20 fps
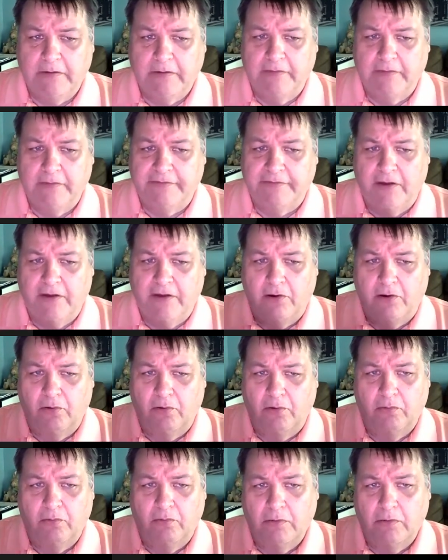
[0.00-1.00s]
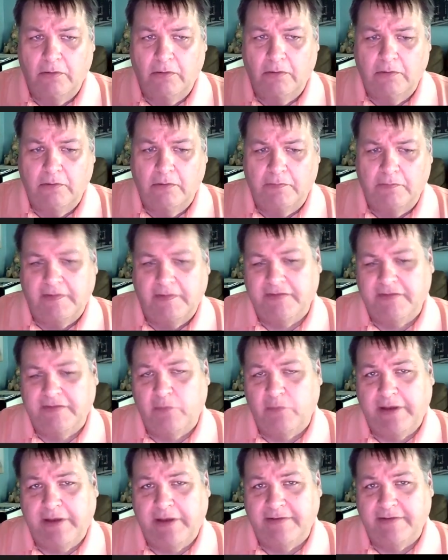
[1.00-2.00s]
So this
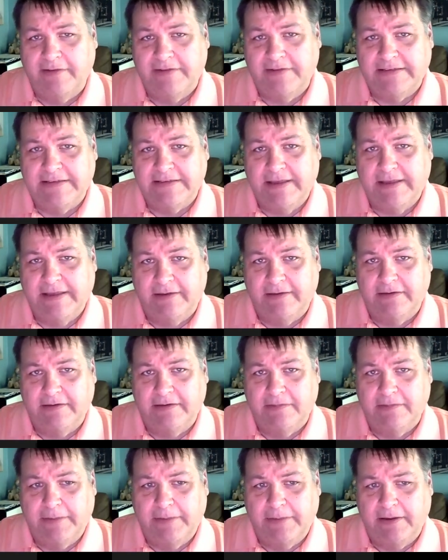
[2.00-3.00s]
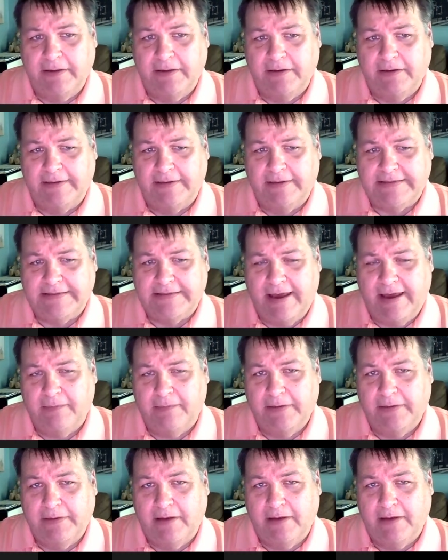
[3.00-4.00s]
week is intended to be a
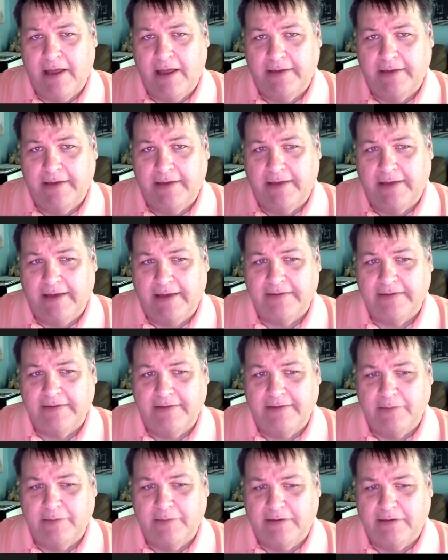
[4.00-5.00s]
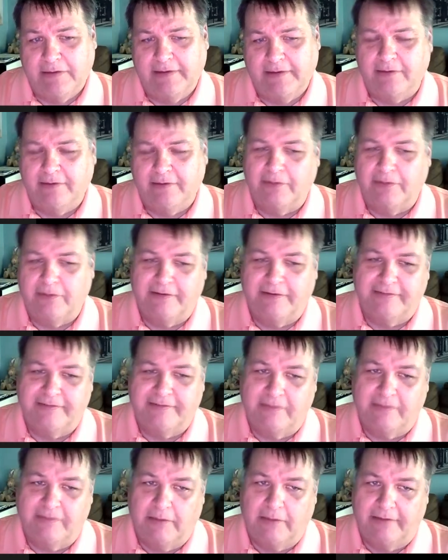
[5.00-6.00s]
tad bit light academically. I know it doesn't
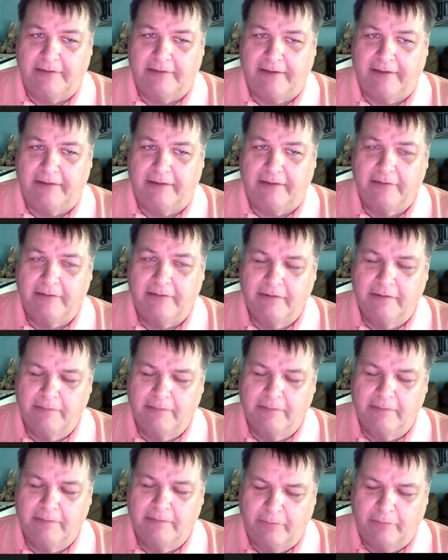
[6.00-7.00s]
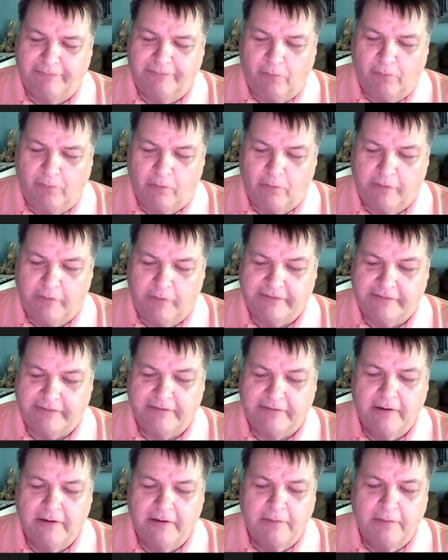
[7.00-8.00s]
seem like that.
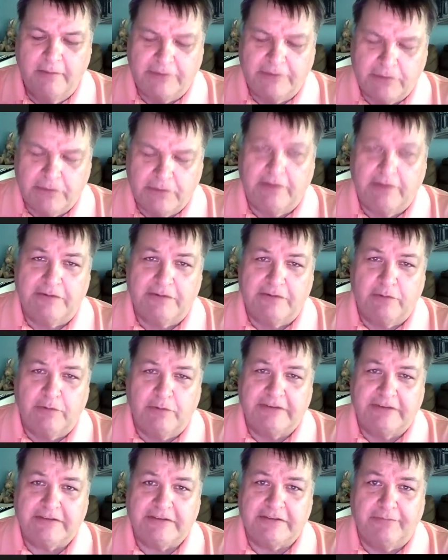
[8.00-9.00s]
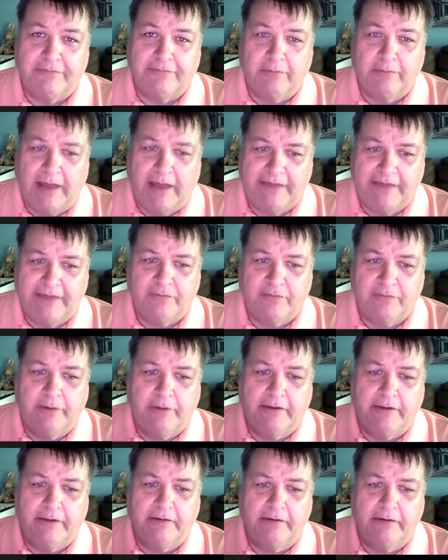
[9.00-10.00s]
Quizzes, but 2 of those quizzes are from last
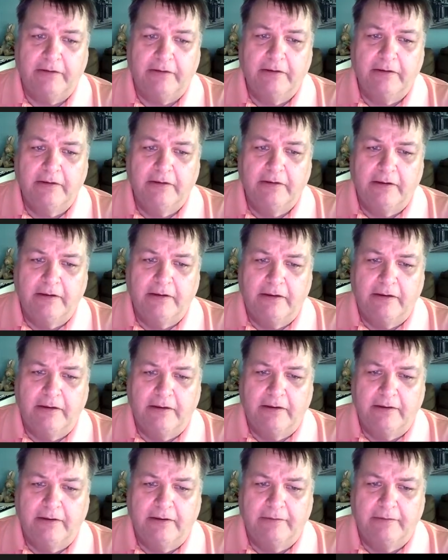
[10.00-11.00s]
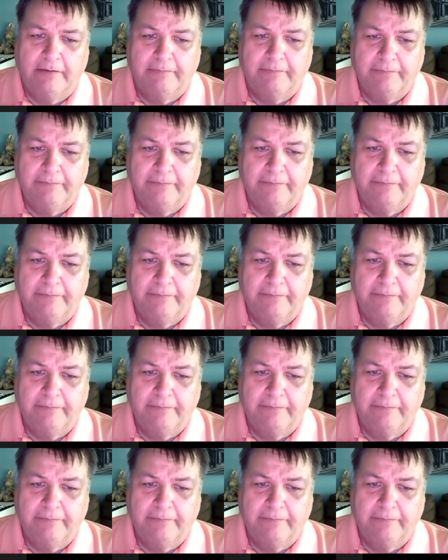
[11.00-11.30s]
week, and